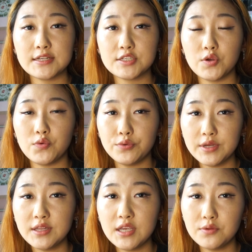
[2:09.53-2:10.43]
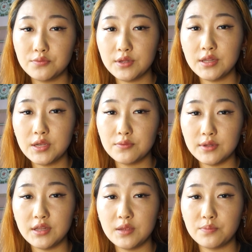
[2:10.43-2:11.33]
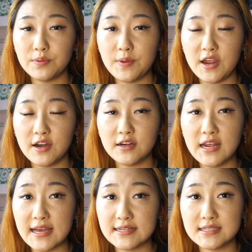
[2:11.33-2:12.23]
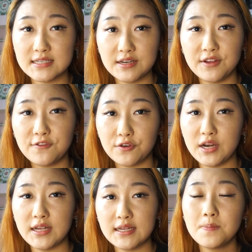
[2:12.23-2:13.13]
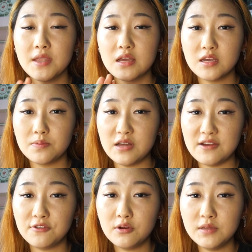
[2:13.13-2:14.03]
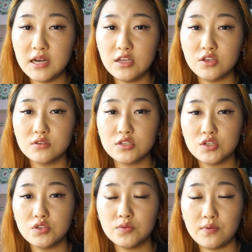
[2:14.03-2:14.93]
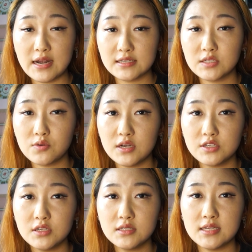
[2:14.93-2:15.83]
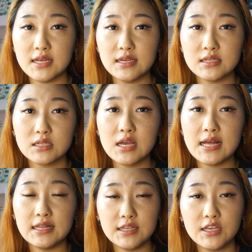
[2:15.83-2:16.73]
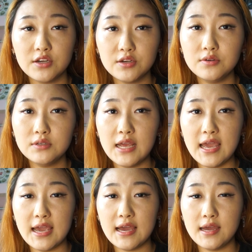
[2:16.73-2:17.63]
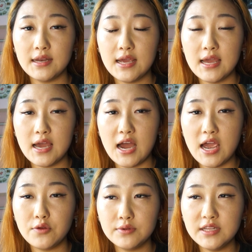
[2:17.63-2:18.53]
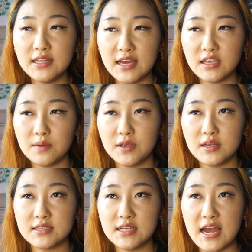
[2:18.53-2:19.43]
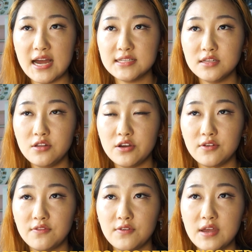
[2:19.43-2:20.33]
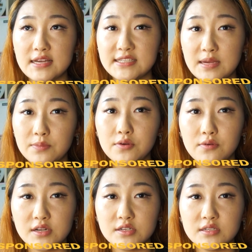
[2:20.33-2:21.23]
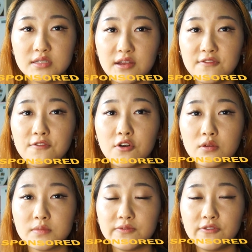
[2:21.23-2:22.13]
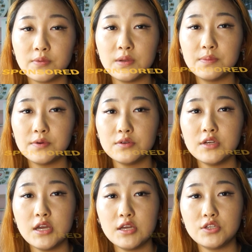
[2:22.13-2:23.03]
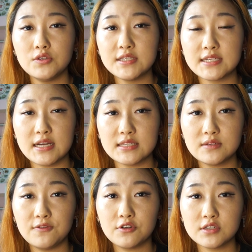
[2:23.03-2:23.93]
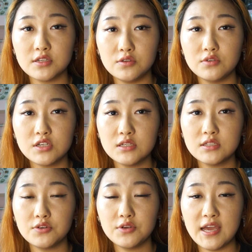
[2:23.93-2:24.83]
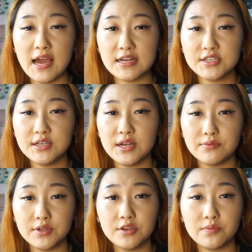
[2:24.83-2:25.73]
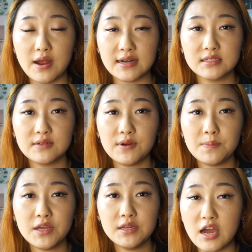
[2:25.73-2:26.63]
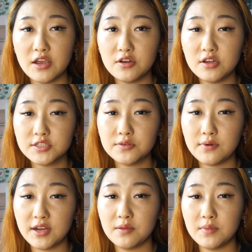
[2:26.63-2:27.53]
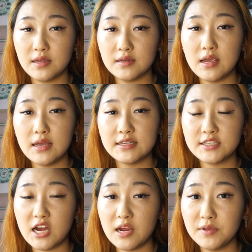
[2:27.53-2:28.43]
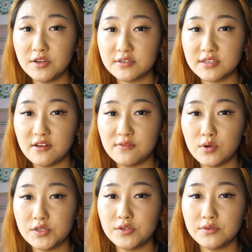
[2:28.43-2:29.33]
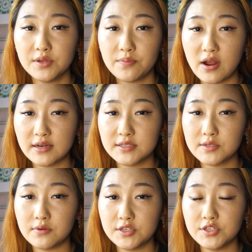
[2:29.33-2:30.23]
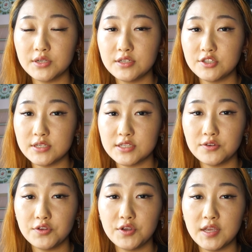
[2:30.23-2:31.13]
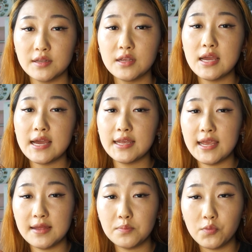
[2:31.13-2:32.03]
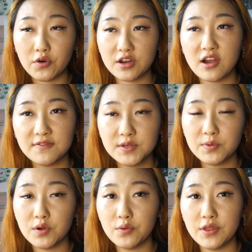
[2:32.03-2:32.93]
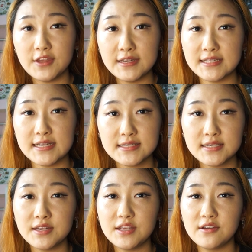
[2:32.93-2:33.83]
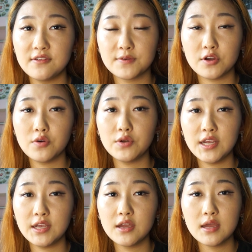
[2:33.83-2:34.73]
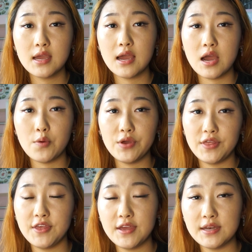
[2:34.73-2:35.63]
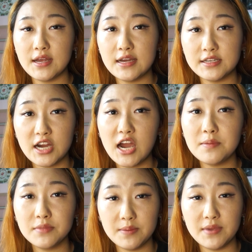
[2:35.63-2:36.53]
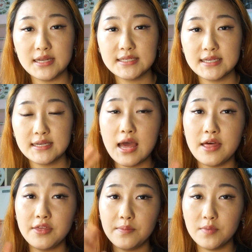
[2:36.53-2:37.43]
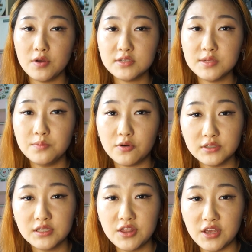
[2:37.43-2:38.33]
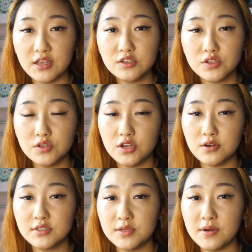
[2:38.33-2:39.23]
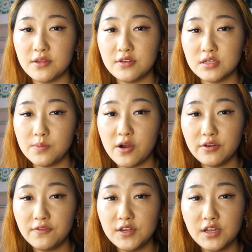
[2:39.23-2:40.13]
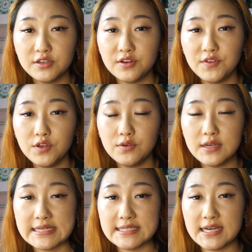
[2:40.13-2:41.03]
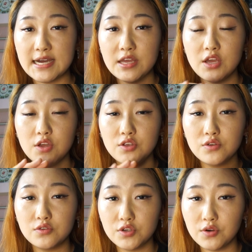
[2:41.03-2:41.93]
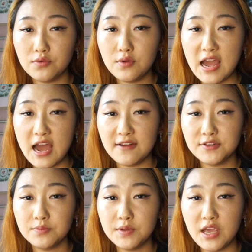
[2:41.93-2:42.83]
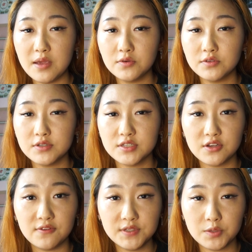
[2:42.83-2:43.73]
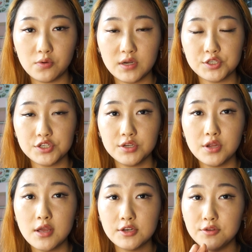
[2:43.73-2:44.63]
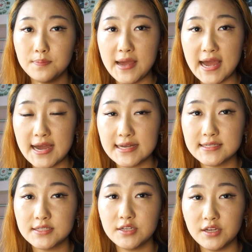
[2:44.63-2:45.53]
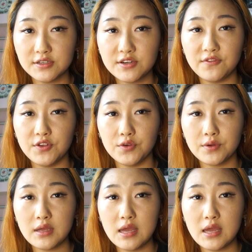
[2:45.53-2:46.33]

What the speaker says: So really prepare and study for it. The platform that I use to do practice questions is LeetCode, and I really like it because it has a lot of sample questions and forms for people to discuss for solutions, so you can actually get really good practice from it. I also recommend timing yourself while doing the practice question just so you can get more comfortable with the intensity of coding within a time limit. The most important thing to note about this part of the interview is that you don't have to be able to solve the question to pass the interview,